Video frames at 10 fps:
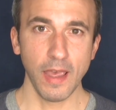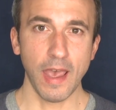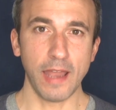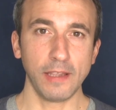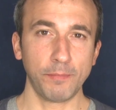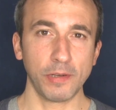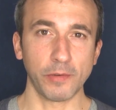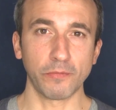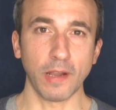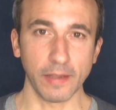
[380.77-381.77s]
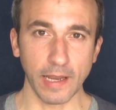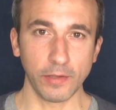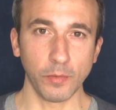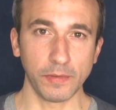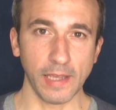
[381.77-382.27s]
and he's pretty much relegated
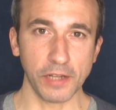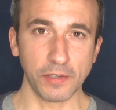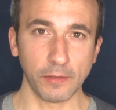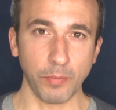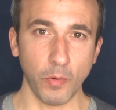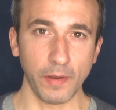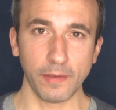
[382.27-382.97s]
to a DH at this point,